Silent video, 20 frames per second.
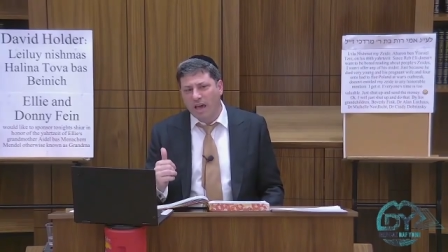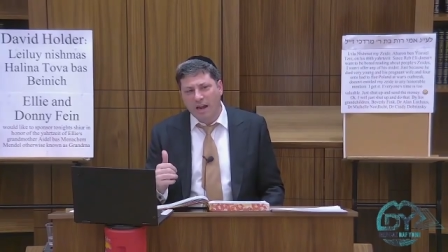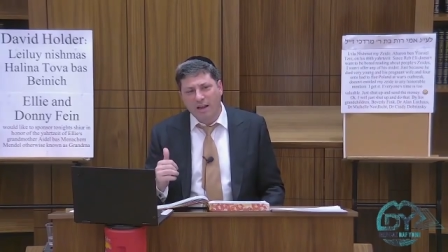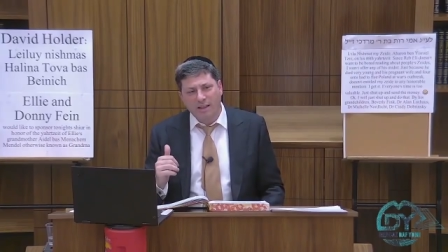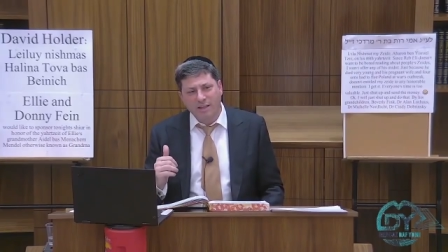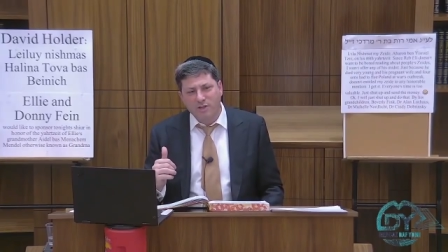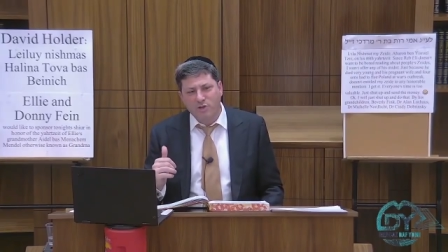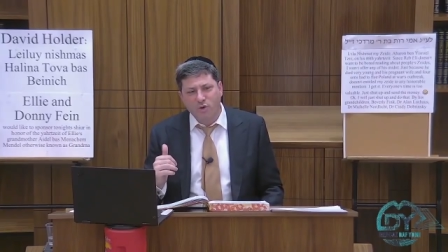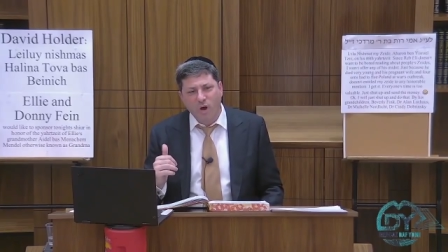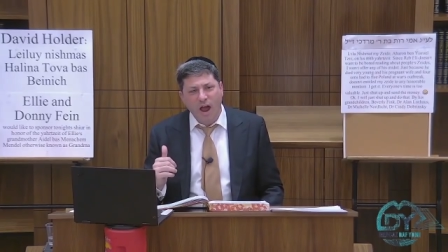out
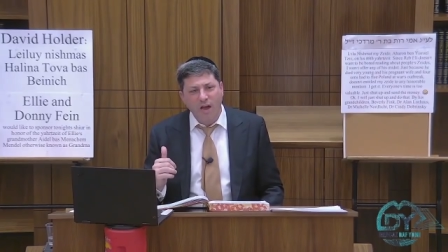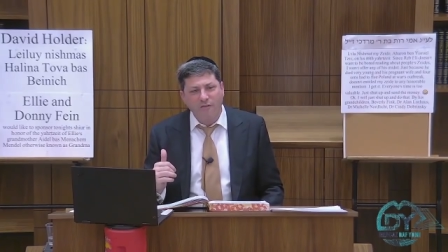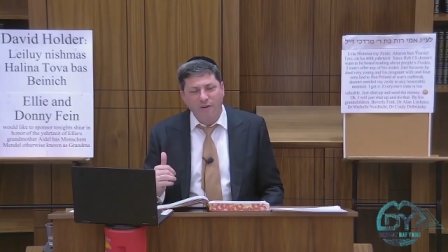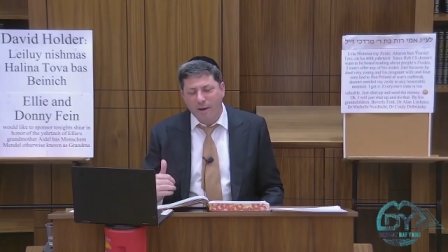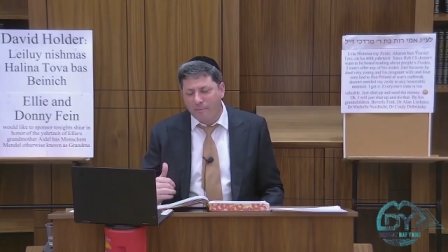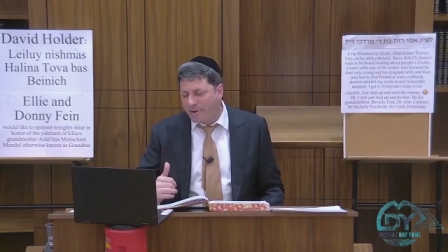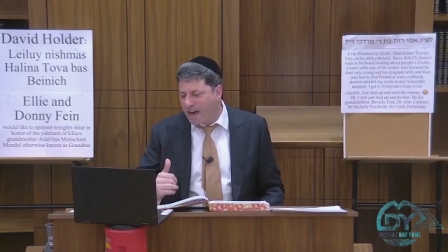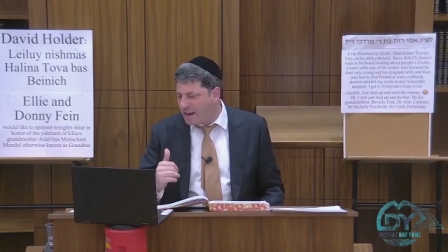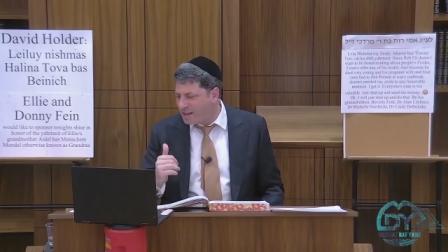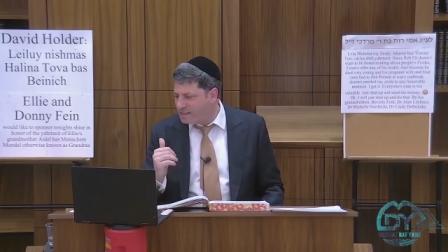of the driveway,
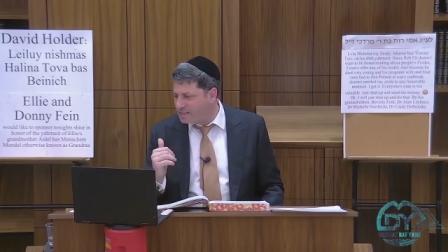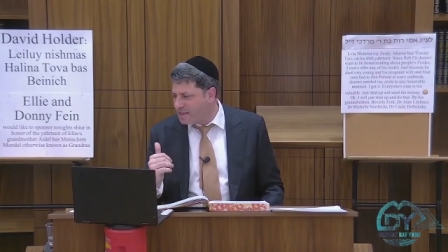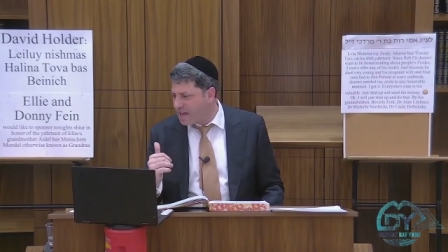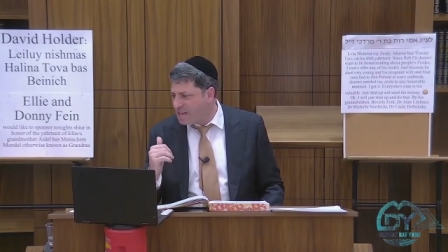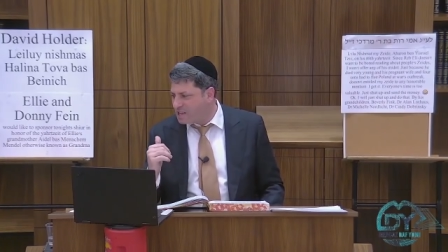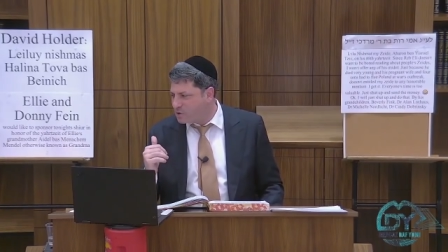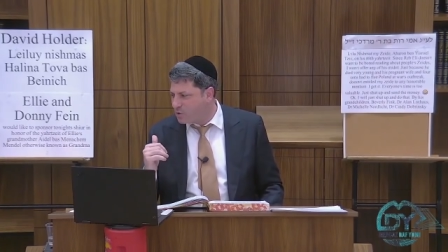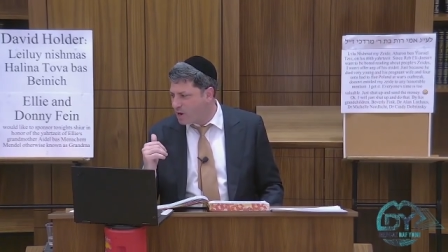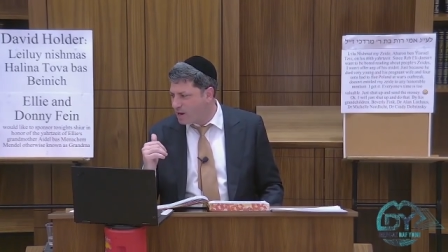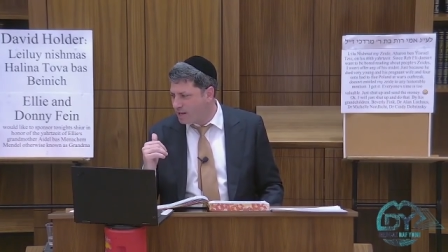I'm not
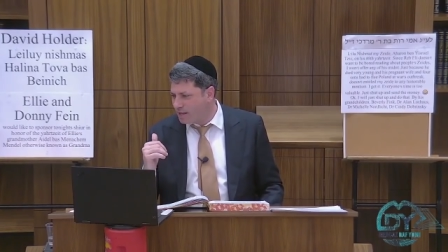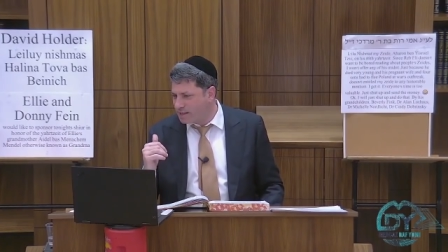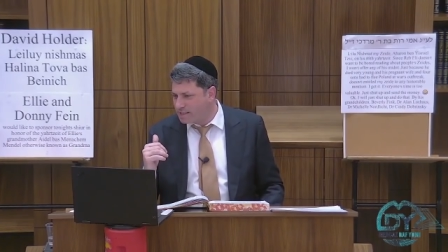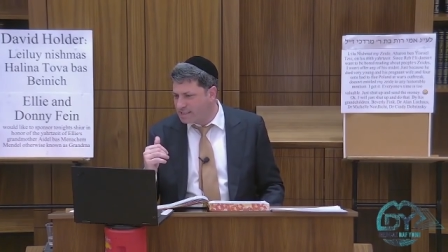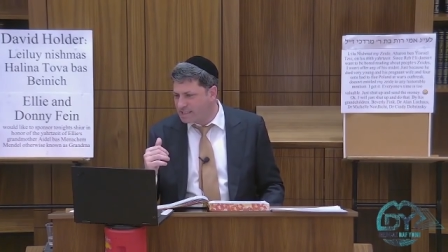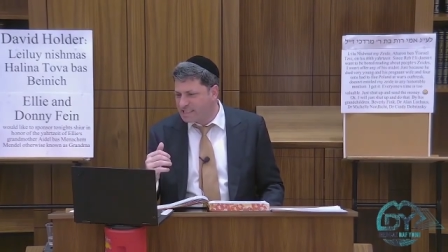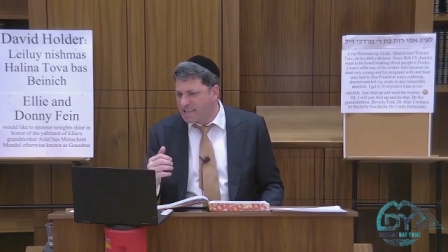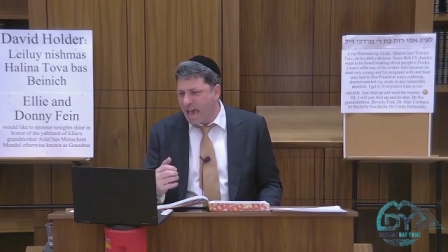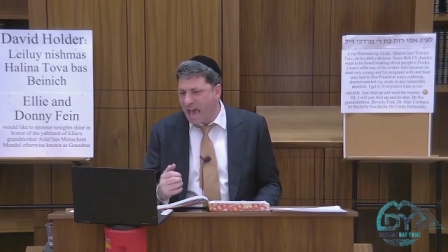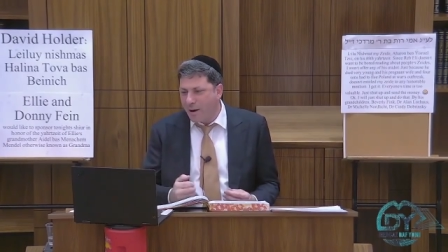exaggerating,
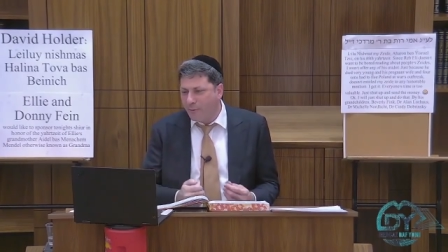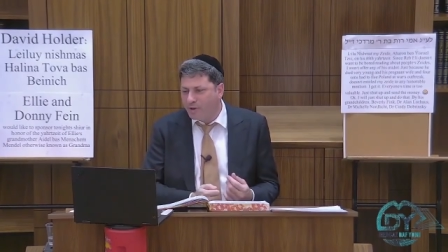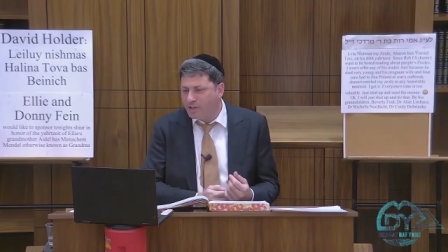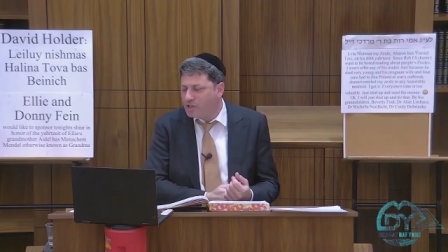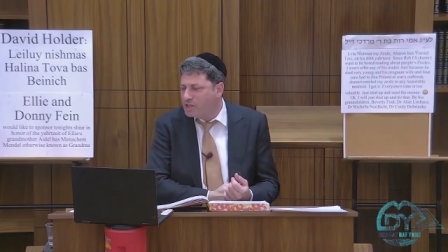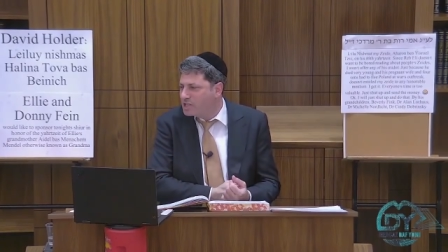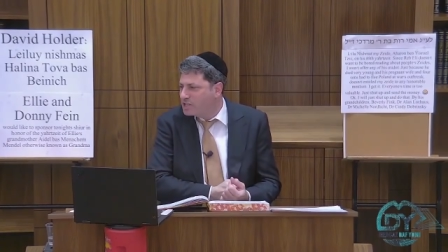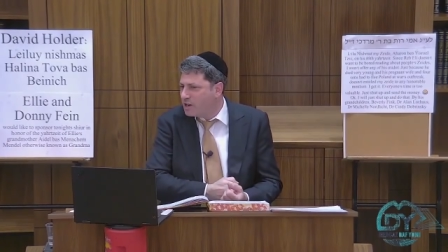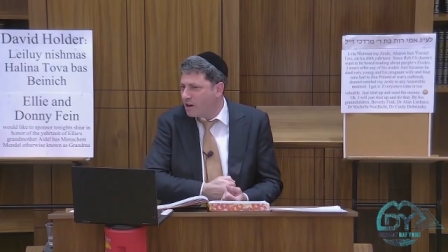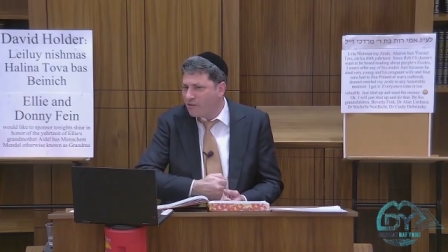
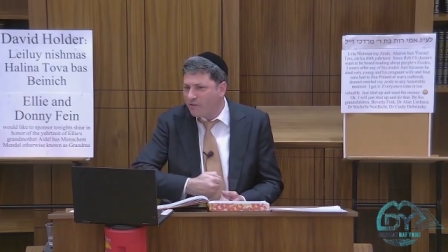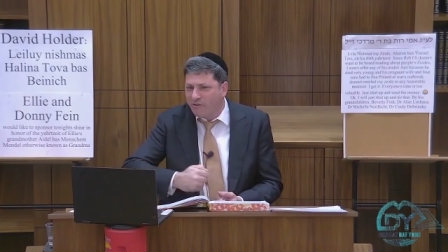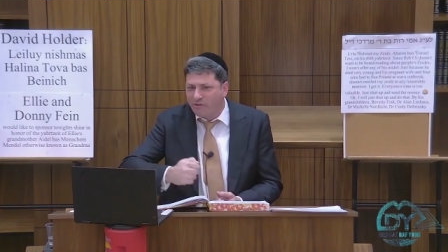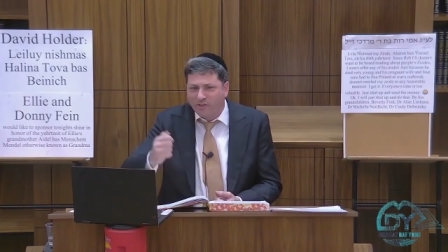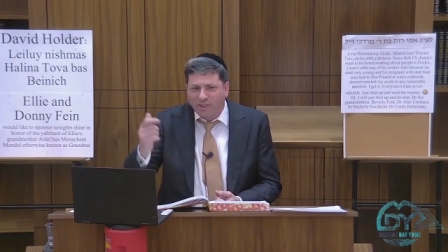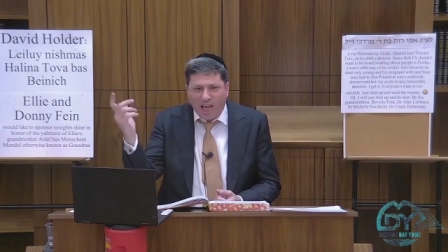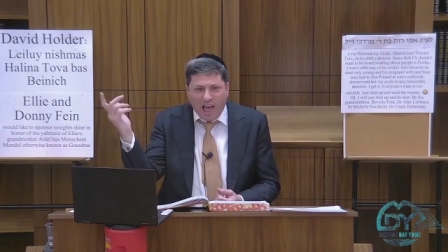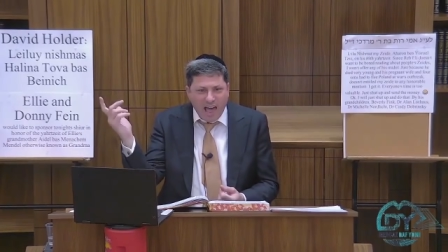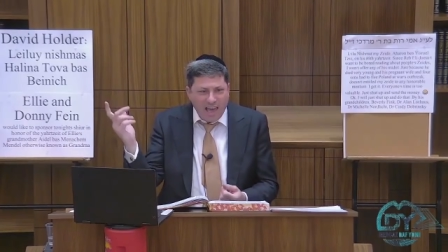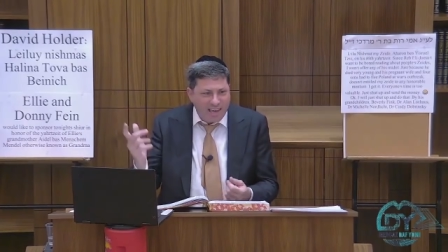sandwiches start
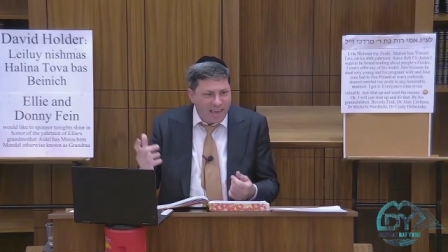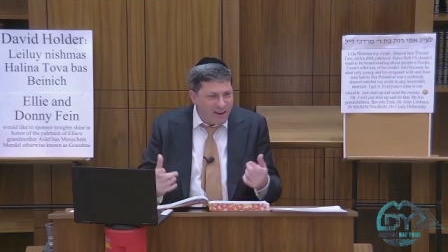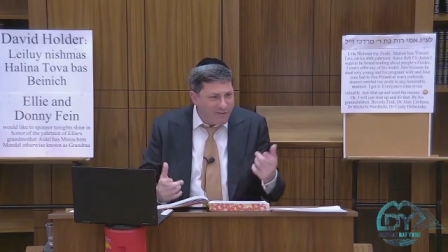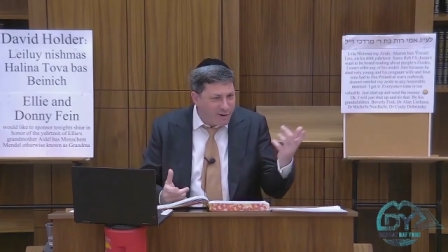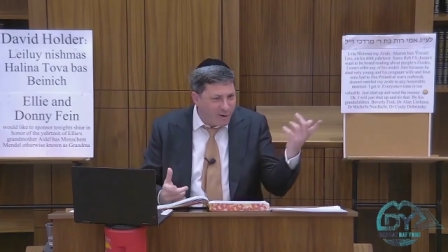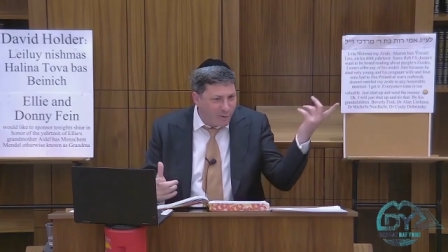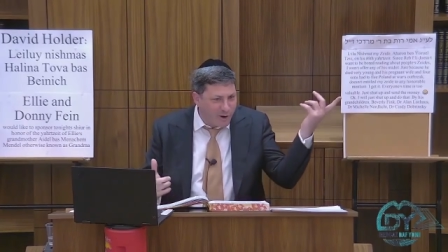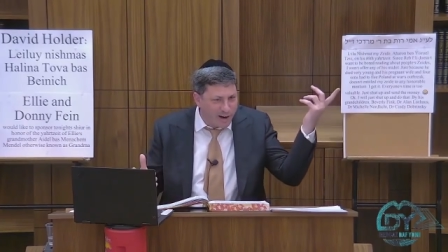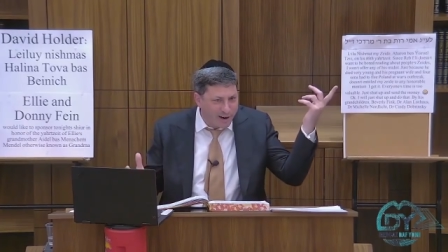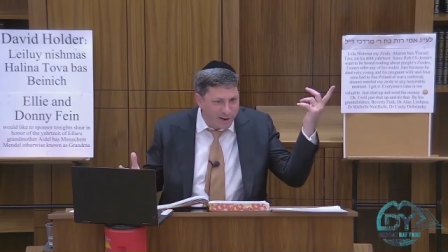flying
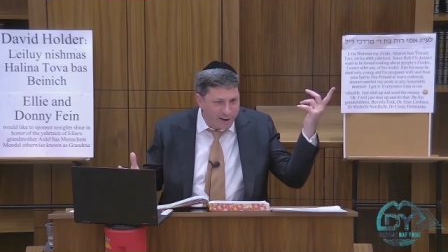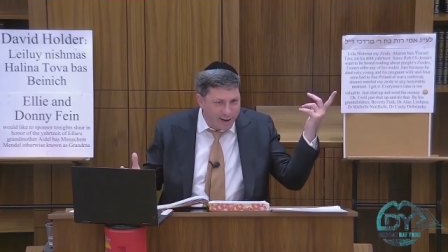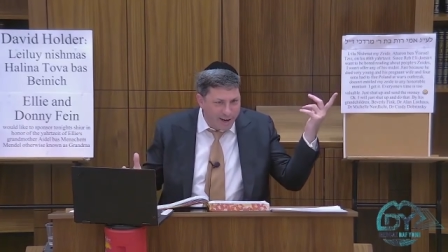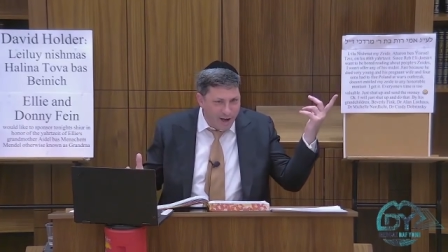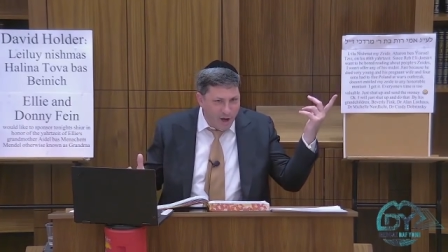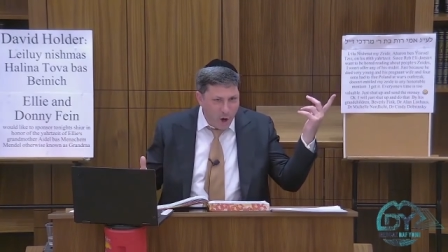everywhere.